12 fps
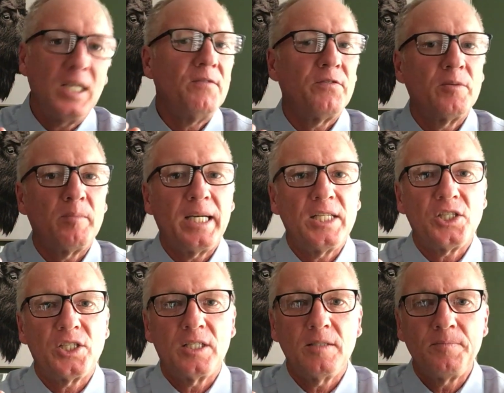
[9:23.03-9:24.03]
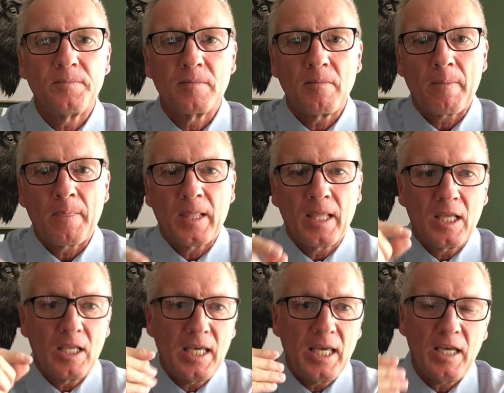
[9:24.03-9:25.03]
information
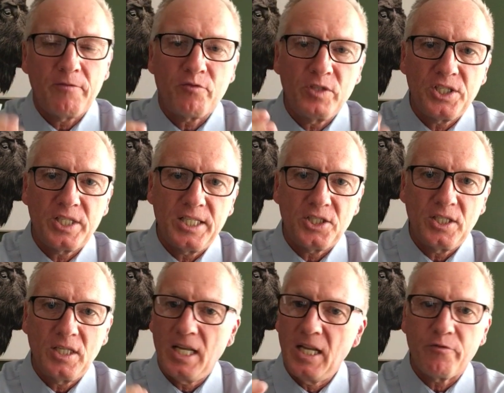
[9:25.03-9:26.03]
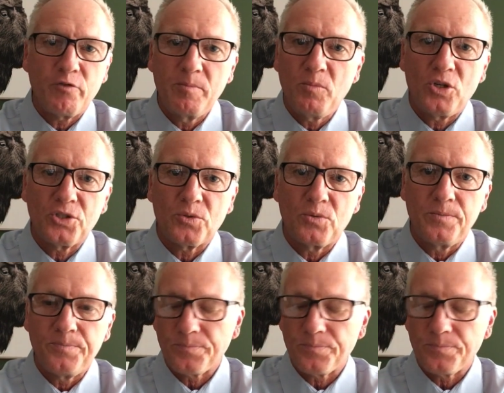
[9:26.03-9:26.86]
every session, every module.